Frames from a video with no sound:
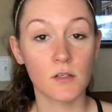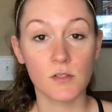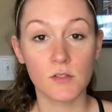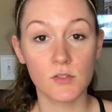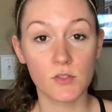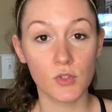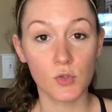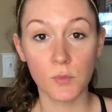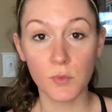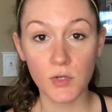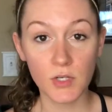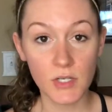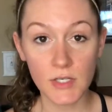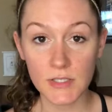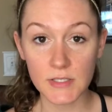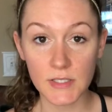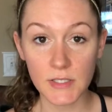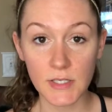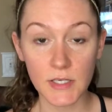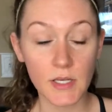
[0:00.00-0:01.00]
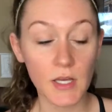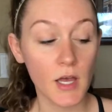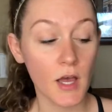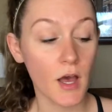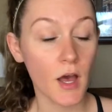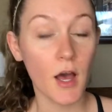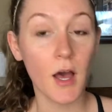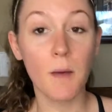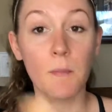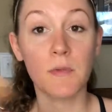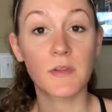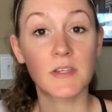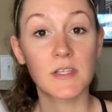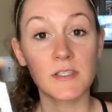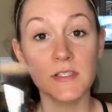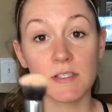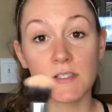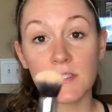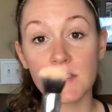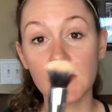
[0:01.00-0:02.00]
Super easy, but
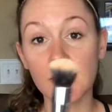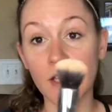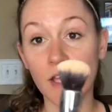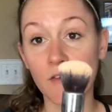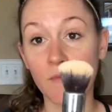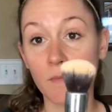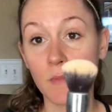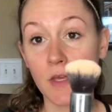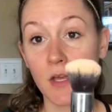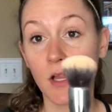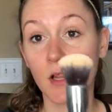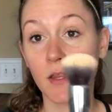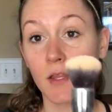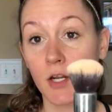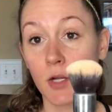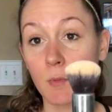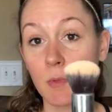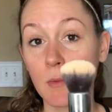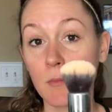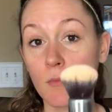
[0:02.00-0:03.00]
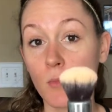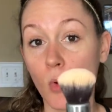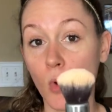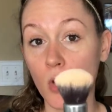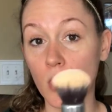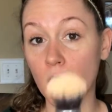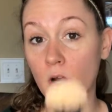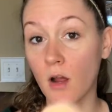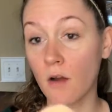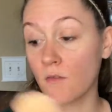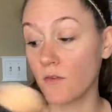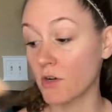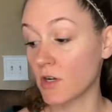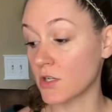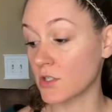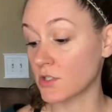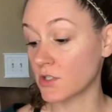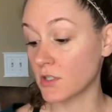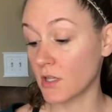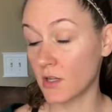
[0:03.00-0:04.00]
this is gonna give me a little bit more
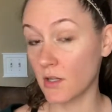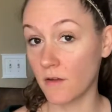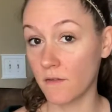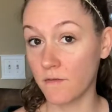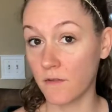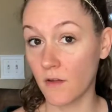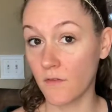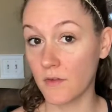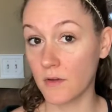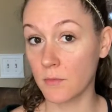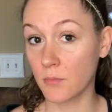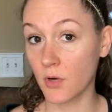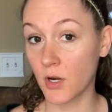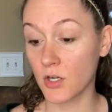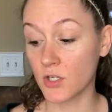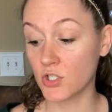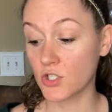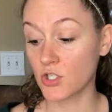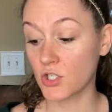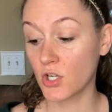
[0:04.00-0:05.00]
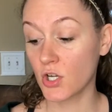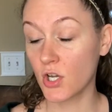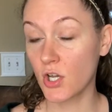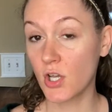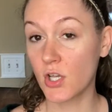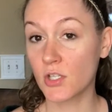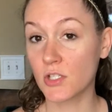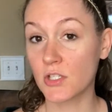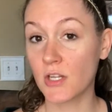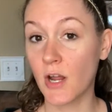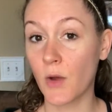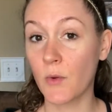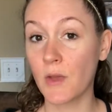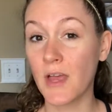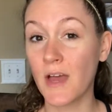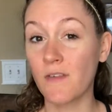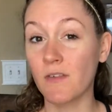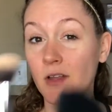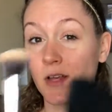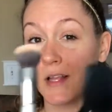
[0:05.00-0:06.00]
coverage than the fluffy brush. So now we
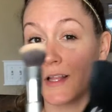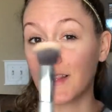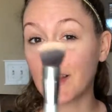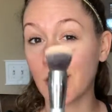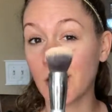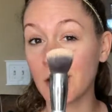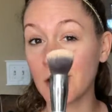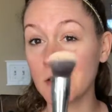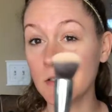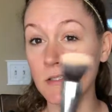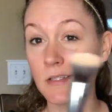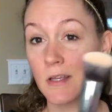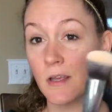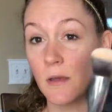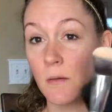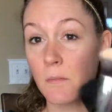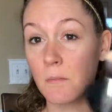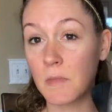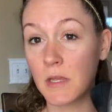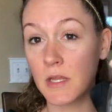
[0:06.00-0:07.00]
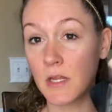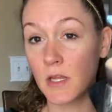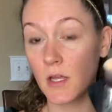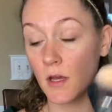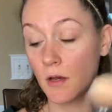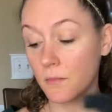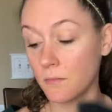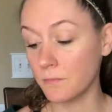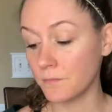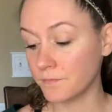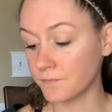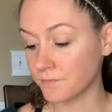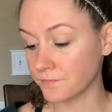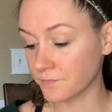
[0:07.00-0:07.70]
have like a light, medium,